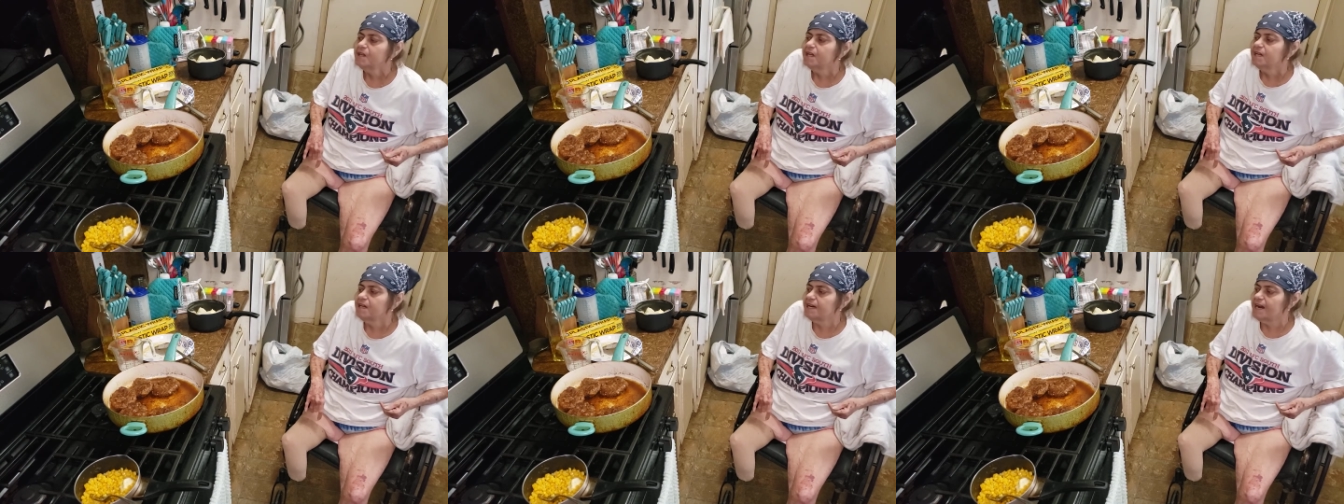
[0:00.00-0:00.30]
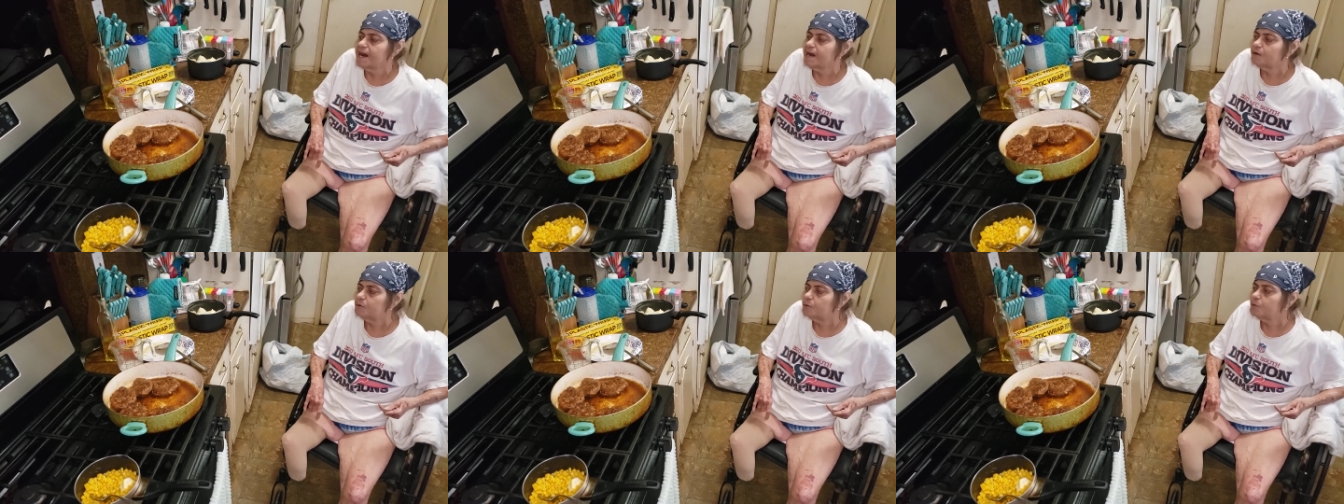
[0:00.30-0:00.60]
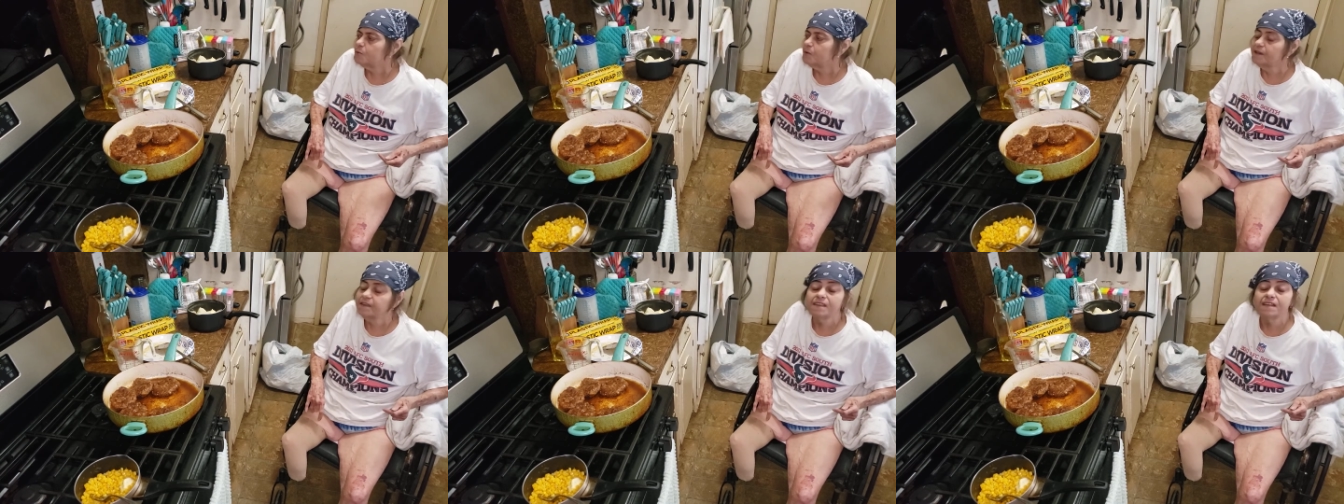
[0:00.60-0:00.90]
Now,
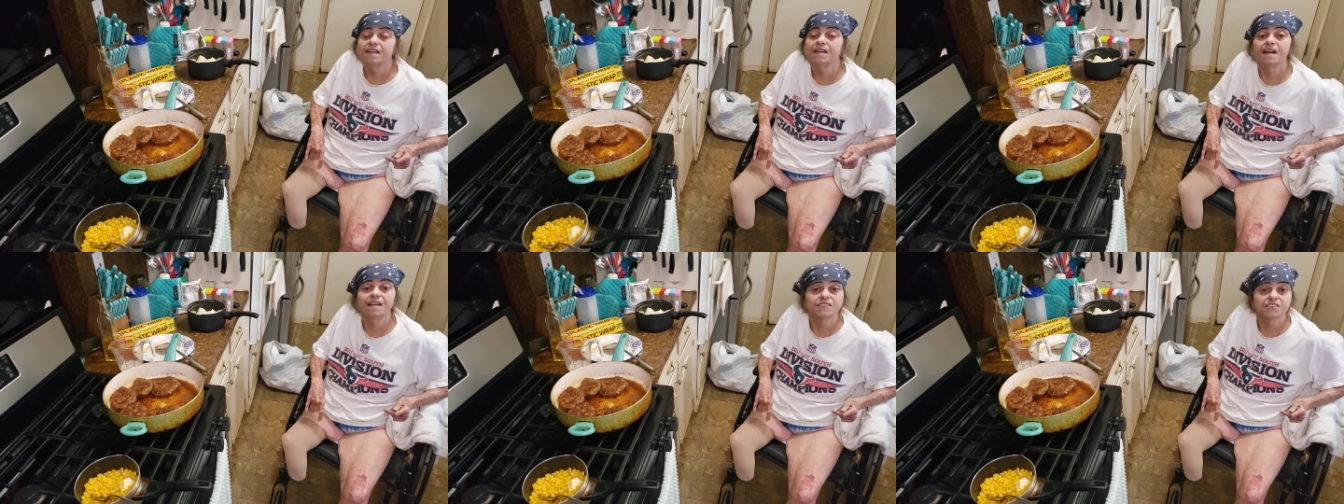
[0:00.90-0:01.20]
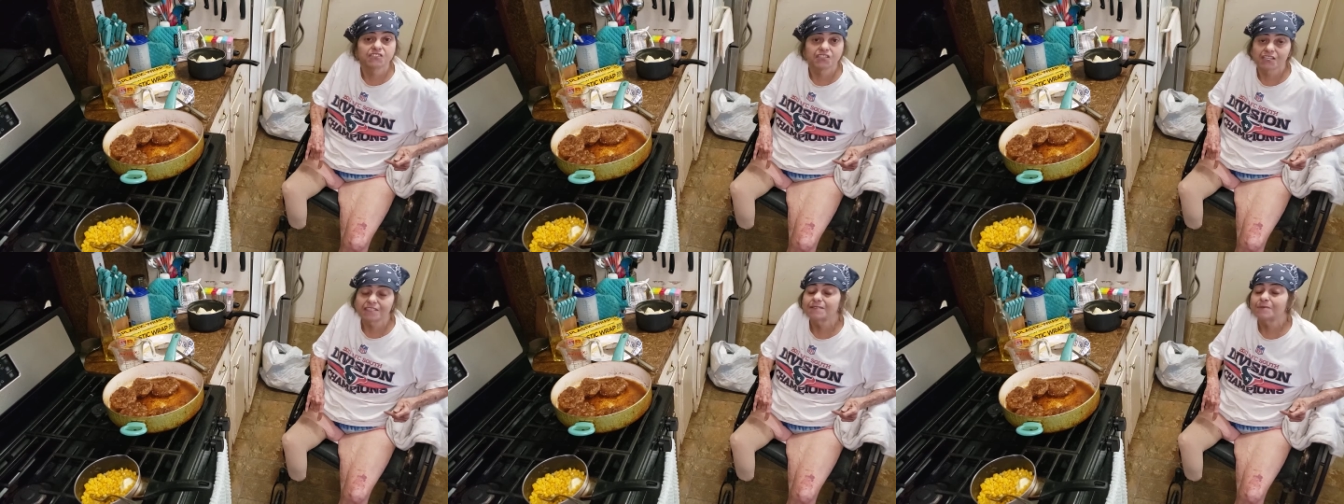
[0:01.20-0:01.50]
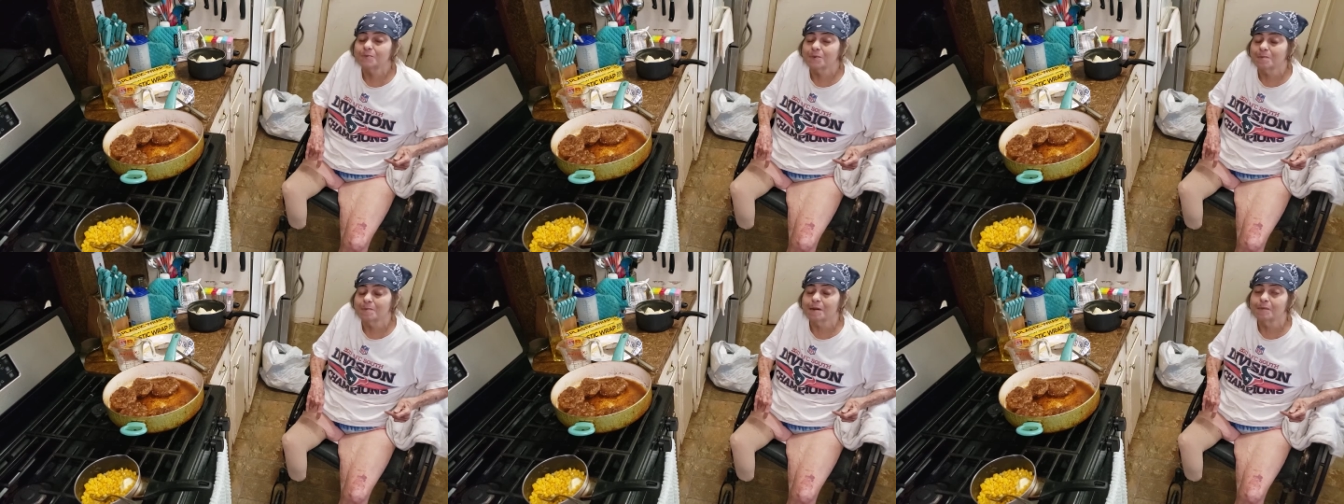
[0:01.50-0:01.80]
one thing I
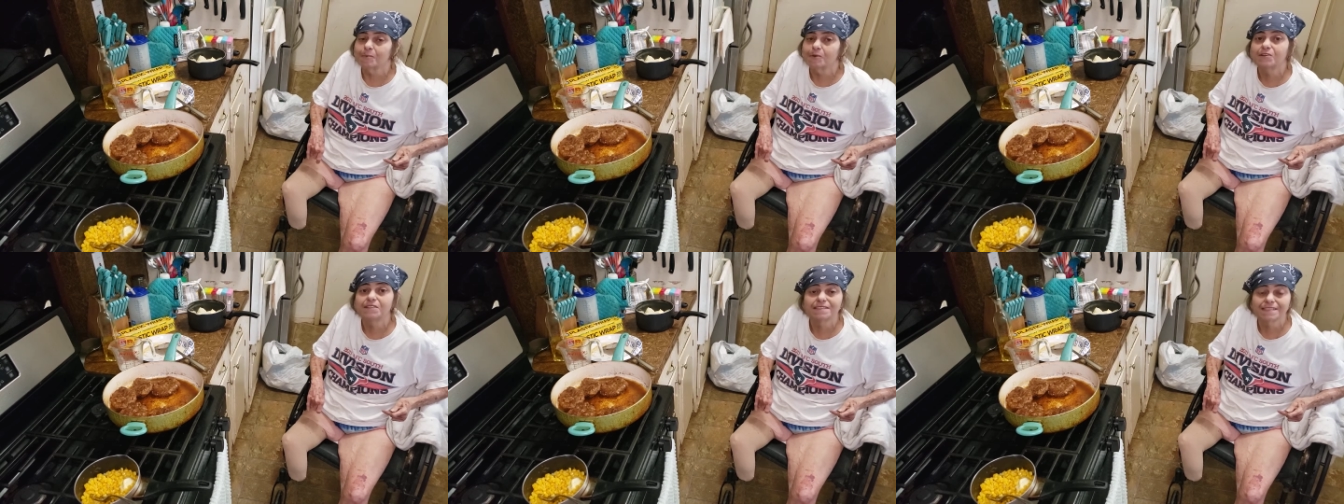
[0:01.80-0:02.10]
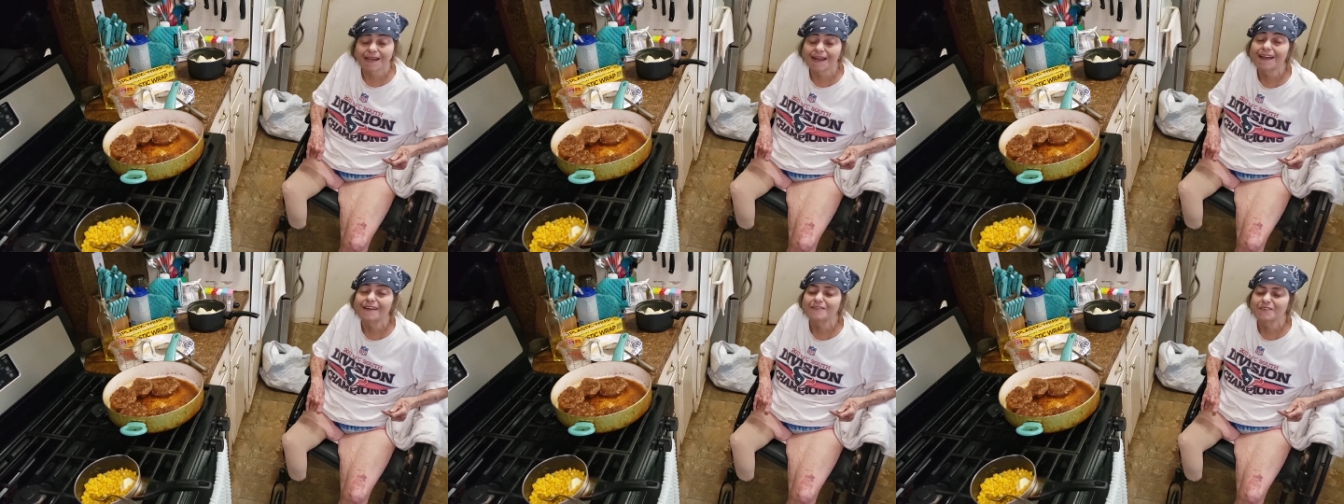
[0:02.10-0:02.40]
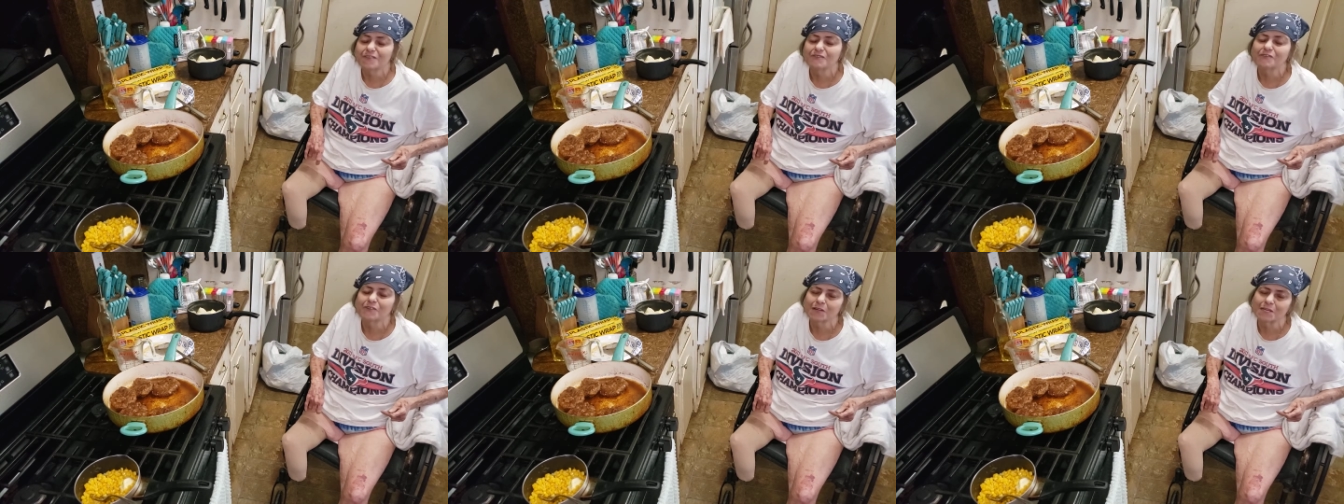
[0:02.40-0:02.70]
just remembered is I have no
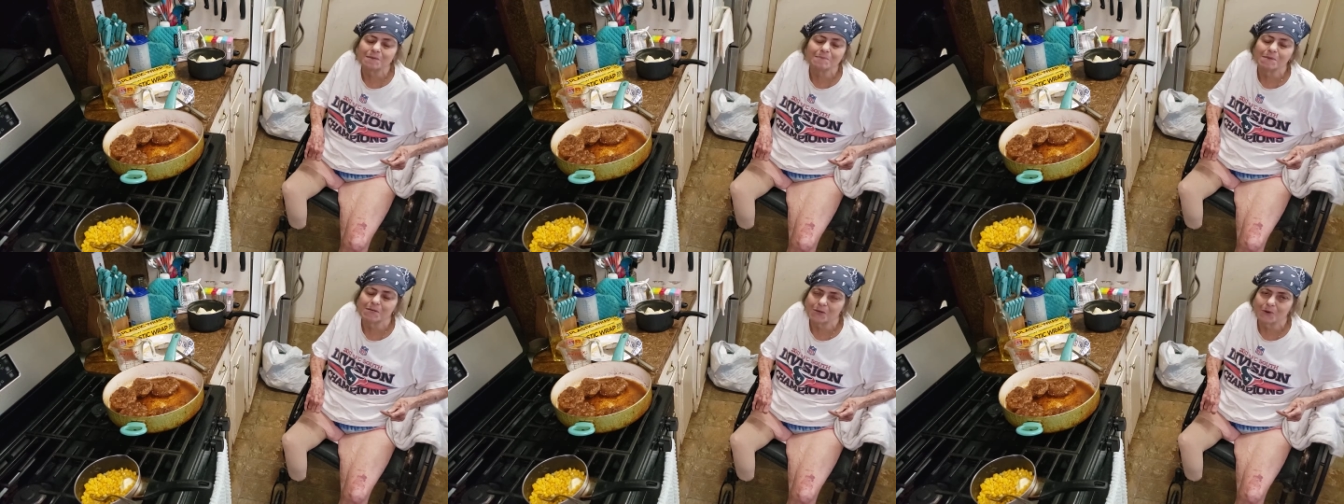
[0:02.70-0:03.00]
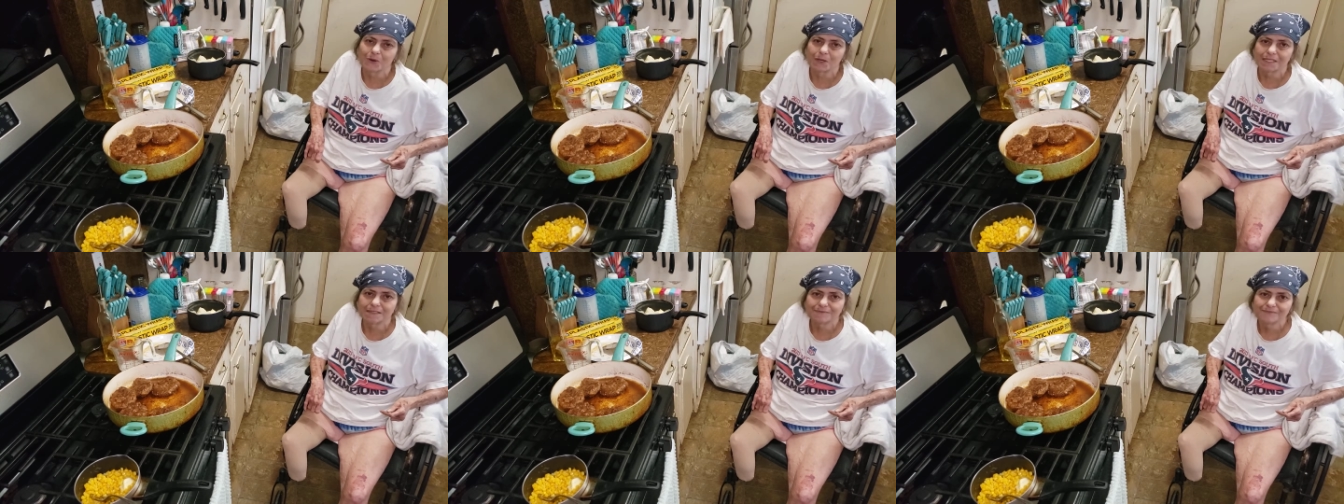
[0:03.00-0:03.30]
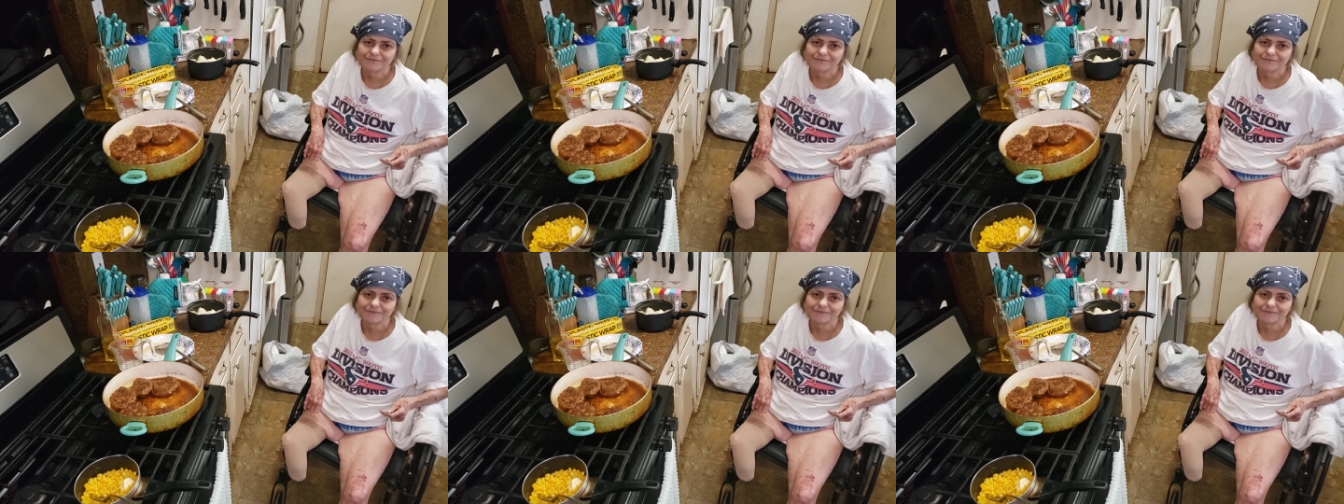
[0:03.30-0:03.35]
friggin' milk.